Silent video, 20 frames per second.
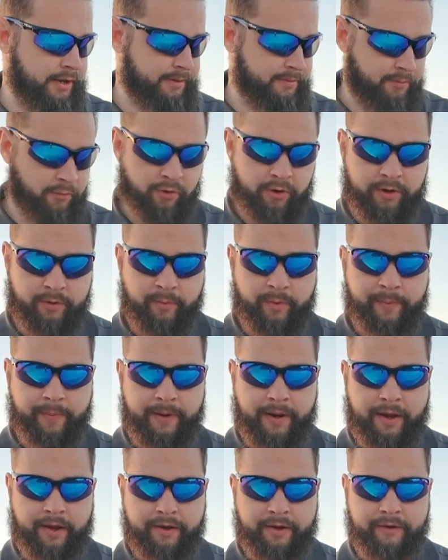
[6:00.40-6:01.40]
in the morning. We've
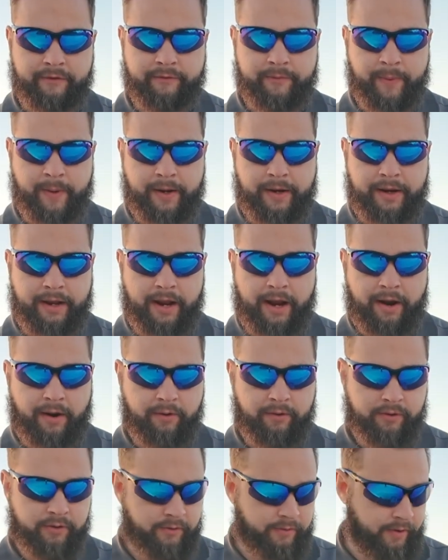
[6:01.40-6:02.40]
been out here for about an
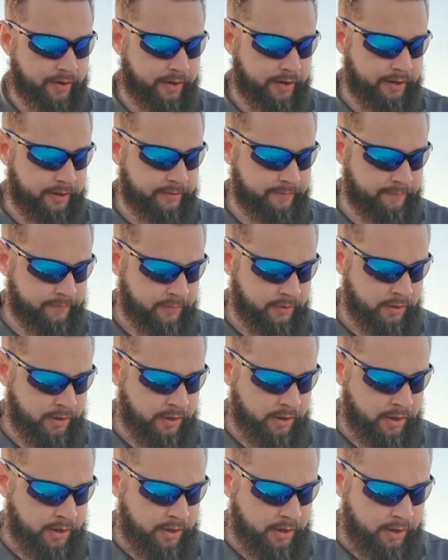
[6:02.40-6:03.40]
hour already.
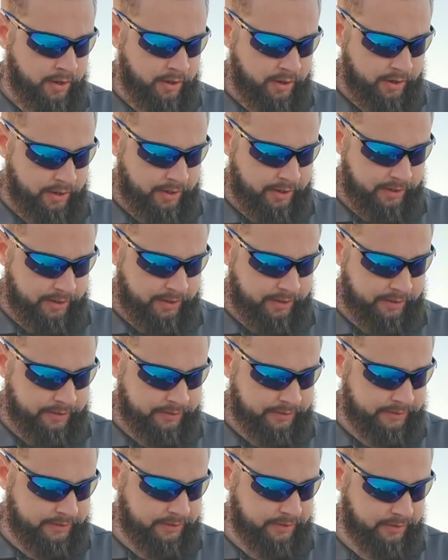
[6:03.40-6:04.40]
It
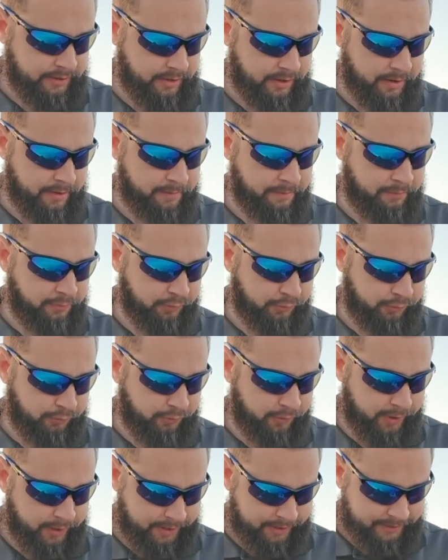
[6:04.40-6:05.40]
is a
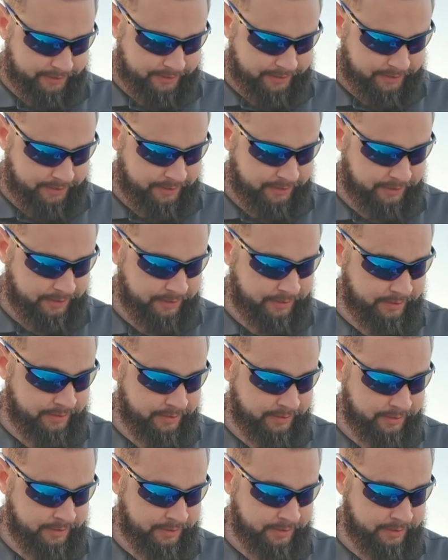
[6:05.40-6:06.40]
brisk
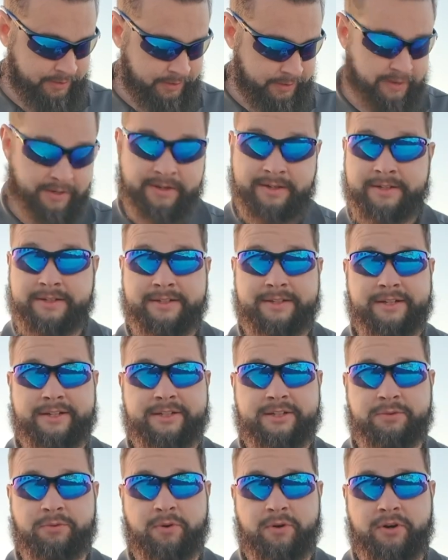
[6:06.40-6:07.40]

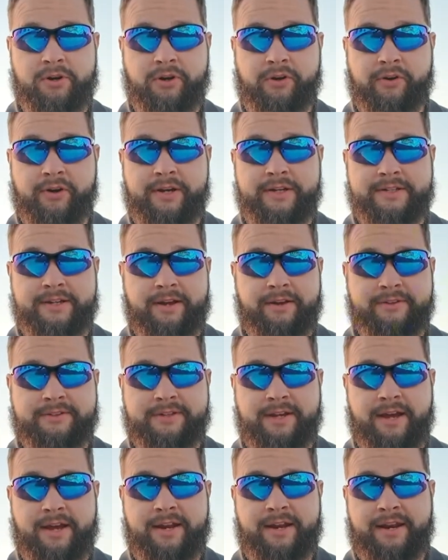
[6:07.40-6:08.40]
61 degrees
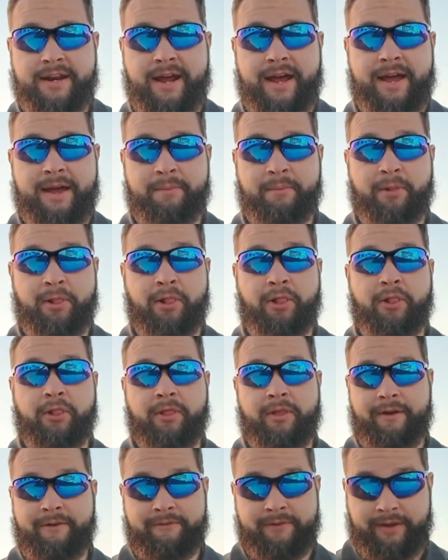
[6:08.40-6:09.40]
outside, and I am
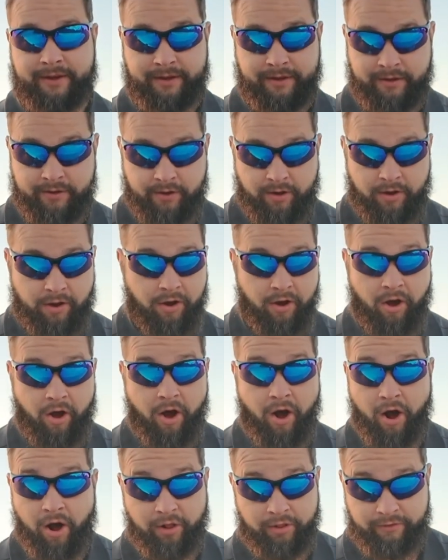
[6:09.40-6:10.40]
loving
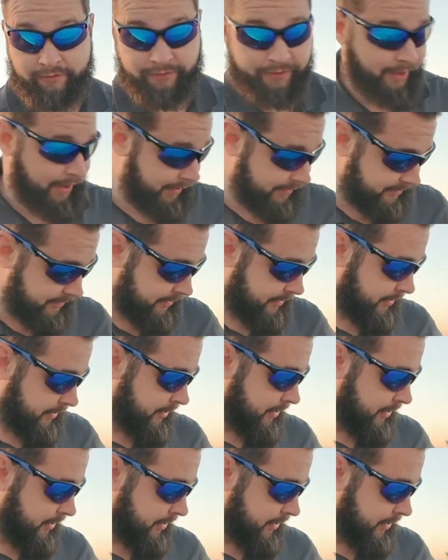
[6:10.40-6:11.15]
all of that.